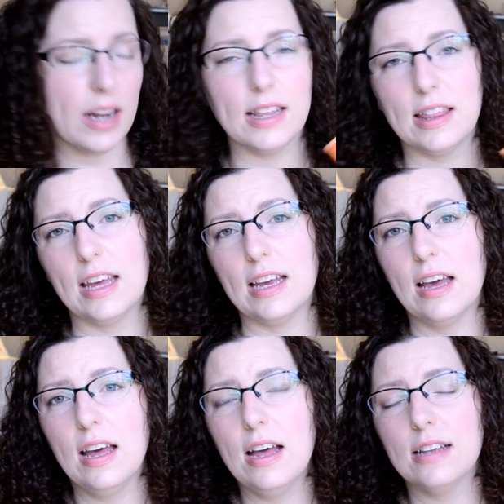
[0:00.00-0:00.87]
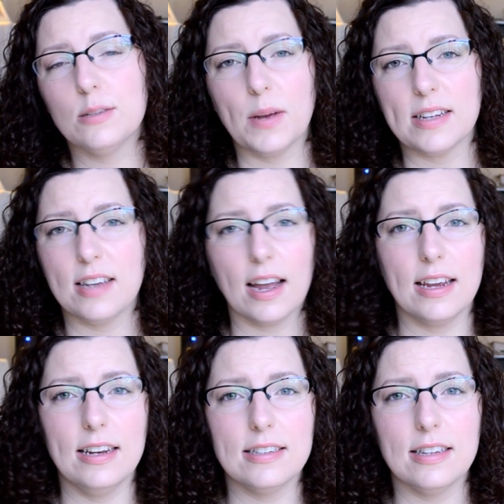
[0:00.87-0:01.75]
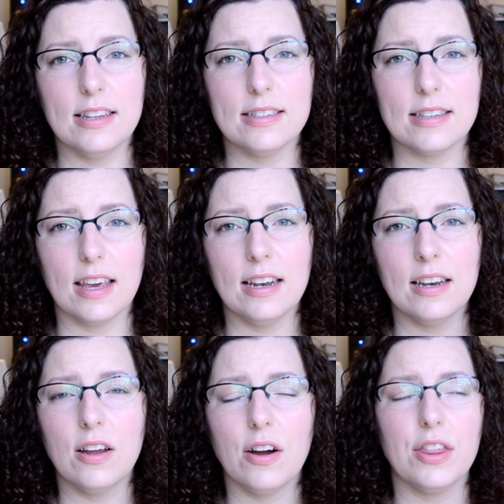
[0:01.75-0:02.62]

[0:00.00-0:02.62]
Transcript: anything spectacular to the skin.